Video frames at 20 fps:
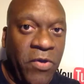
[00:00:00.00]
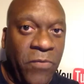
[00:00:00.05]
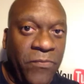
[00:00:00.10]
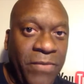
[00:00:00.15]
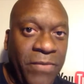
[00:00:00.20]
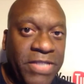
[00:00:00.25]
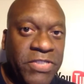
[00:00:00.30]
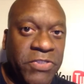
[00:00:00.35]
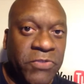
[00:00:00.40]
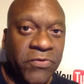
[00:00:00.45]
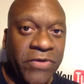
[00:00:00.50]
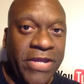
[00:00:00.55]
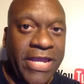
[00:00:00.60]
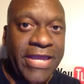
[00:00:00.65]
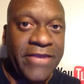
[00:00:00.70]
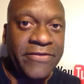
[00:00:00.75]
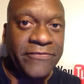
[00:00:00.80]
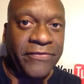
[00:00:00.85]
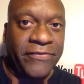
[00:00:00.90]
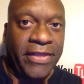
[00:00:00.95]
Bill
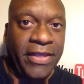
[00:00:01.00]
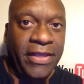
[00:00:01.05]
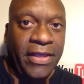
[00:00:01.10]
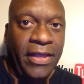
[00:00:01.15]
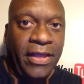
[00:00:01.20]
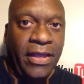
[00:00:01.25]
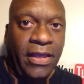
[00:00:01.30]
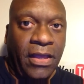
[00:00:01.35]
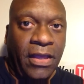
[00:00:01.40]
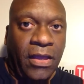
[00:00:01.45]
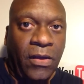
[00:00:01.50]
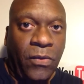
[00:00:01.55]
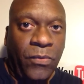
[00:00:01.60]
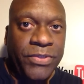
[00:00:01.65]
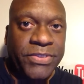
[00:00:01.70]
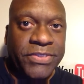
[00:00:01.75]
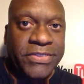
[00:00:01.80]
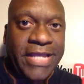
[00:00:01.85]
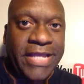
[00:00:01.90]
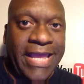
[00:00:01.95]
Musgrave
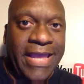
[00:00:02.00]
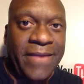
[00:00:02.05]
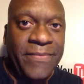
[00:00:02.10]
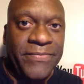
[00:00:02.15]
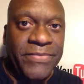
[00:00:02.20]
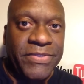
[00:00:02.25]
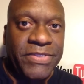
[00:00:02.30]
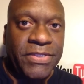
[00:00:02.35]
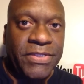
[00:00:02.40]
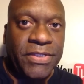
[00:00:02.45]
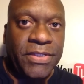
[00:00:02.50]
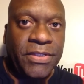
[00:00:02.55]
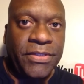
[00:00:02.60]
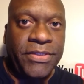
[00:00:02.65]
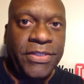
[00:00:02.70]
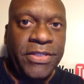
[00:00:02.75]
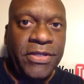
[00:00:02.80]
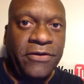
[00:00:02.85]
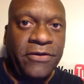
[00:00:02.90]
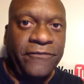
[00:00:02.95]
was named
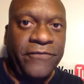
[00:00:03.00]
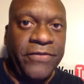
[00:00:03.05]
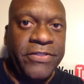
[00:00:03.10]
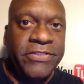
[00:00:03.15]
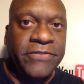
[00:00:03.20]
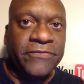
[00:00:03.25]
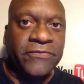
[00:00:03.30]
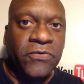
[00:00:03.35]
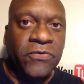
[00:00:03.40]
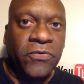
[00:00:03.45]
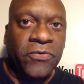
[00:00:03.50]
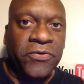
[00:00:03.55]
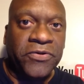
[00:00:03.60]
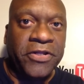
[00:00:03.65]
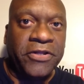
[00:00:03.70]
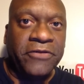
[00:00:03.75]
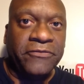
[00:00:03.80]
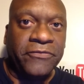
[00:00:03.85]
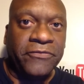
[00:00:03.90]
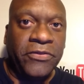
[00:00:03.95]
the offensive
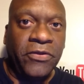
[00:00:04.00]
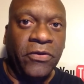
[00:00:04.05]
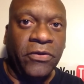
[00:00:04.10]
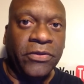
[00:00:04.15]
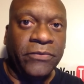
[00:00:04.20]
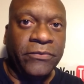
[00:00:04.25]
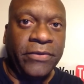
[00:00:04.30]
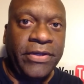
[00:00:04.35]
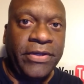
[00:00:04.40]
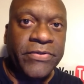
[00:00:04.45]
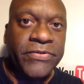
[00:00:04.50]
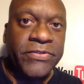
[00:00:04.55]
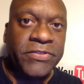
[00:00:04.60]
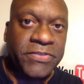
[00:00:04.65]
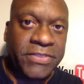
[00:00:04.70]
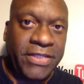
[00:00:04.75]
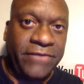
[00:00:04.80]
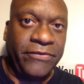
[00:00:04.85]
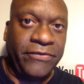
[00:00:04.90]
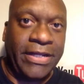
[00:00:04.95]
coordinator for the Oakland Raiders
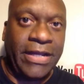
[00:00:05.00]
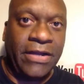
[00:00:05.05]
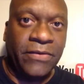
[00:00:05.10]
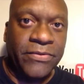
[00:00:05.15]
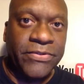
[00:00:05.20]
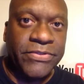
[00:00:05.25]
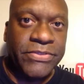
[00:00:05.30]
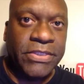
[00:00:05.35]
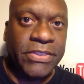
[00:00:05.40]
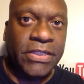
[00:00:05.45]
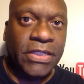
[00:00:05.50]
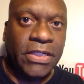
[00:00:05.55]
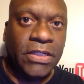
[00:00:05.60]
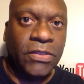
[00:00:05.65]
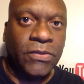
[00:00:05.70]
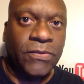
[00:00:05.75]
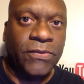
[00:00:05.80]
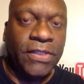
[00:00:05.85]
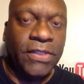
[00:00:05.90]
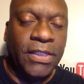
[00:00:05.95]
seven hours
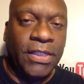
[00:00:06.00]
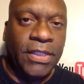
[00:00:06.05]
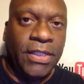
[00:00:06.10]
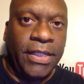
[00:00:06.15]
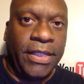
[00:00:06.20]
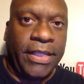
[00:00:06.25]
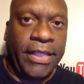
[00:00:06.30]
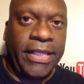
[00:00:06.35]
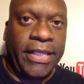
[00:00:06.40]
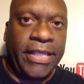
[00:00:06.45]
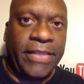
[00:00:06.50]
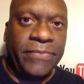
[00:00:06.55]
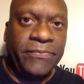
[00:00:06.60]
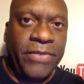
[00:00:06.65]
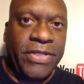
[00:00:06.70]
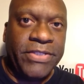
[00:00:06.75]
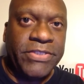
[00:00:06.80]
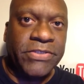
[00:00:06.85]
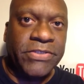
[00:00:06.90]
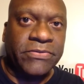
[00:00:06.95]
ago, and
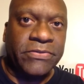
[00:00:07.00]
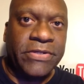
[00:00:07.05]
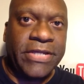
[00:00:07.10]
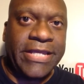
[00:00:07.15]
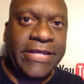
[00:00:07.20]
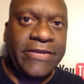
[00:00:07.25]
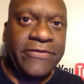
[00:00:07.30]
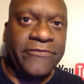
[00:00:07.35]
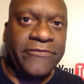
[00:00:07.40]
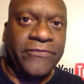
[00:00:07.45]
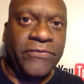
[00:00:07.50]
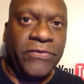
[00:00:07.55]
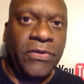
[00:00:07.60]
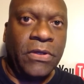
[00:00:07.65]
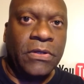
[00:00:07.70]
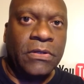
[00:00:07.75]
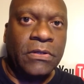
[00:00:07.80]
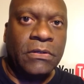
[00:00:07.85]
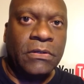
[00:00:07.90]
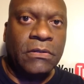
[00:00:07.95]
Musgrave
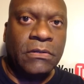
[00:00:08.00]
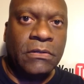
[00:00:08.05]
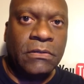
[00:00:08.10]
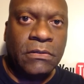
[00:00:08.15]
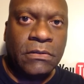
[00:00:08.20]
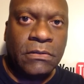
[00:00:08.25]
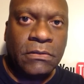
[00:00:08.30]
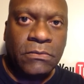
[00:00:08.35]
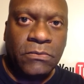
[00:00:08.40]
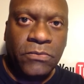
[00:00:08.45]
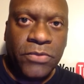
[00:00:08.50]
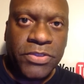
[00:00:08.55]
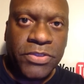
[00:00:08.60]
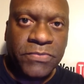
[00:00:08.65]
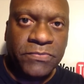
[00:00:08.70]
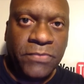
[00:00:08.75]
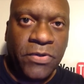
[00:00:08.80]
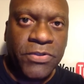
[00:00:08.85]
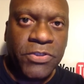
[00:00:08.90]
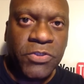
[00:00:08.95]

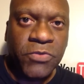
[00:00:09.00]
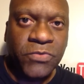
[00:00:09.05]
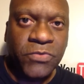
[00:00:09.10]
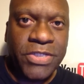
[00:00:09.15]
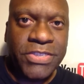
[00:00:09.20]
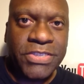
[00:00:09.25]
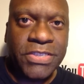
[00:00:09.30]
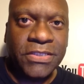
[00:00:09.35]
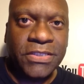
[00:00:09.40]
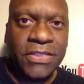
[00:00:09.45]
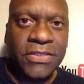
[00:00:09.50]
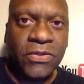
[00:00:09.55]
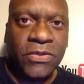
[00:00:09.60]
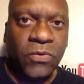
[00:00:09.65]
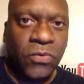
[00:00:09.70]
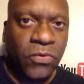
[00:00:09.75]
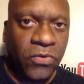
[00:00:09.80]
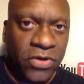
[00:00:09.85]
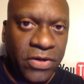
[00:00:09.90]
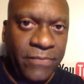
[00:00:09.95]
was most recently the
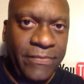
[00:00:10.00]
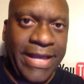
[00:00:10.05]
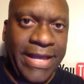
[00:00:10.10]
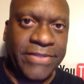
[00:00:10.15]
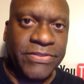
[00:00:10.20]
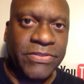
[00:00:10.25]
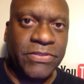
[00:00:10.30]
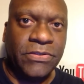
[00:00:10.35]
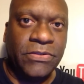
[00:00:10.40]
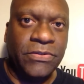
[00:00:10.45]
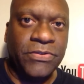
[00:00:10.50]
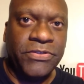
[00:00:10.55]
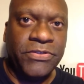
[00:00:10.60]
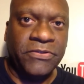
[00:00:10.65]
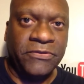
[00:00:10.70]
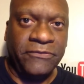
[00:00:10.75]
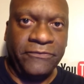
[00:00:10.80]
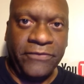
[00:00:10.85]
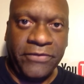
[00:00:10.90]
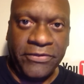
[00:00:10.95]
quarterback's coach
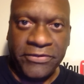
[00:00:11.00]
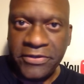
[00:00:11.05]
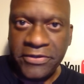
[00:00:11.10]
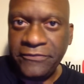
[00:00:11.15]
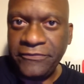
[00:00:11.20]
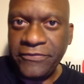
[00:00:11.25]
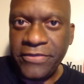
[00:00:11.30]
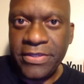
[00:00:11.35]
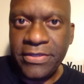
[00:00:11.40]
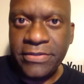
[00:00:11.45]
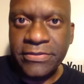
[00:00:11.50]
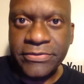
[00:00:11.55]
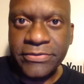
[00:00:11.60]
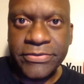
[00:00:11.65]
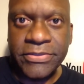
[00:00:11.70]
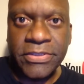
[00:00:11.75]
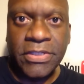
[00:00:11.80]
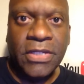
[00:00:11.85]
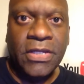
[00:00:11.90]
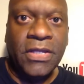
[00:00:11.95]
of the Philadelphia
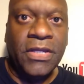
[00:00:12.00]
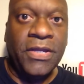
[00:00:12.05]
Eagles.